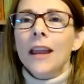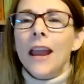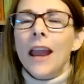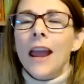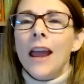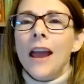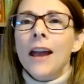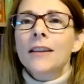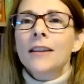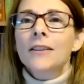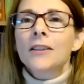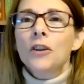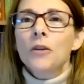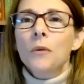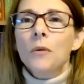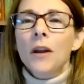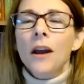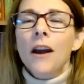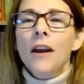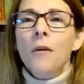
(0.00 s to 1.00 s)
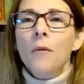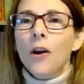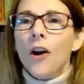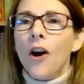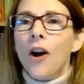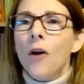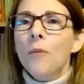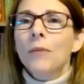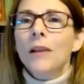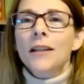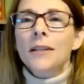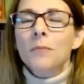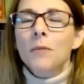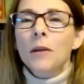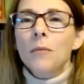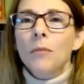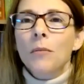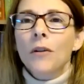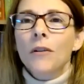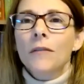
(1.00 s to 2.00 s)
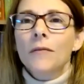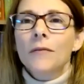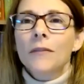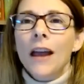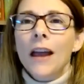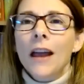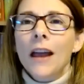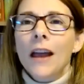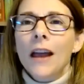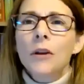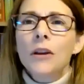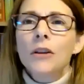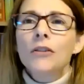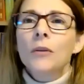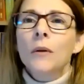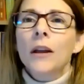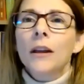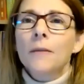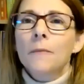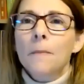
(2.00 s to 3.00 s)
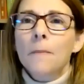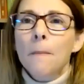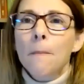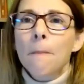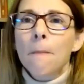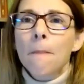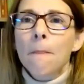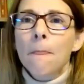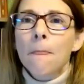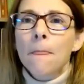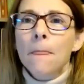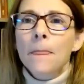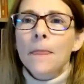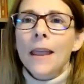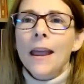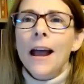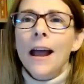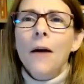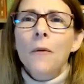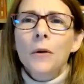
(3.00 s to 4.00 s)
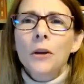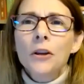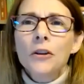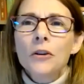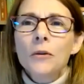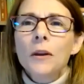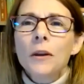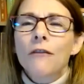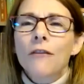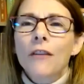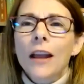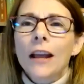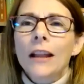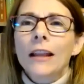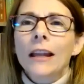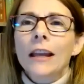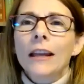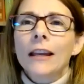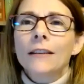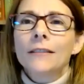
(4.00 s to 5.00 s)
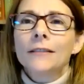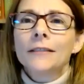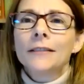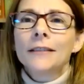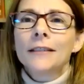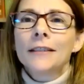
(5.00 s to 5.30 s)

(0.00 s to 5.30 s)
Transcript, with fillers: And you and I were complex people. How are you doing? How are you doing failing?